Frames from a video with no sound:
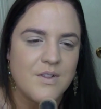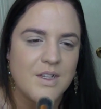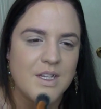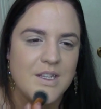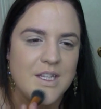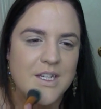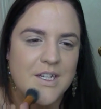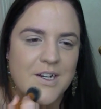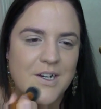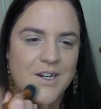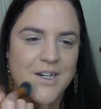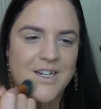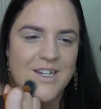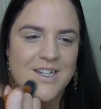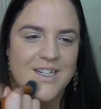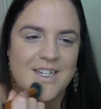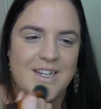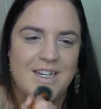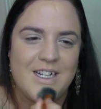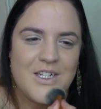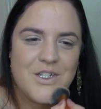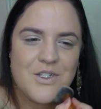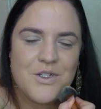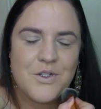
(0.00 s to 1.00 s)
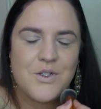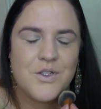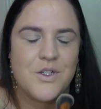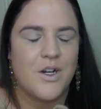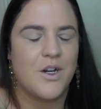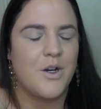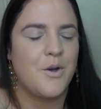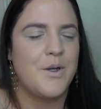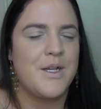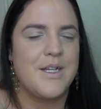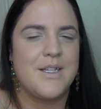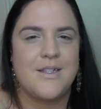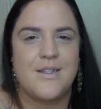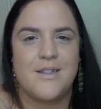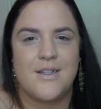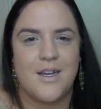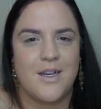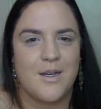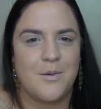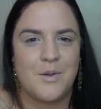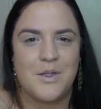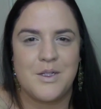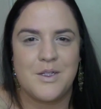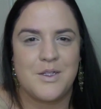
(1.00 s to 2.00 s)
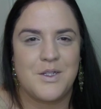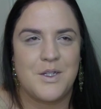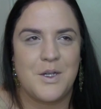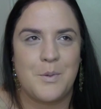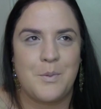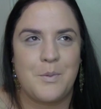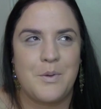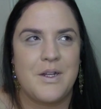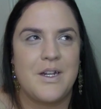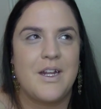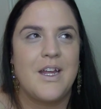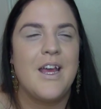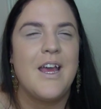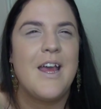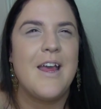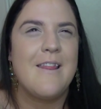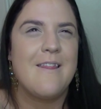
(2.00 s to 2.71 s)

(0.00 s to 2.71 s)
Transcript: The Guardian Angels are always dumb and stupid.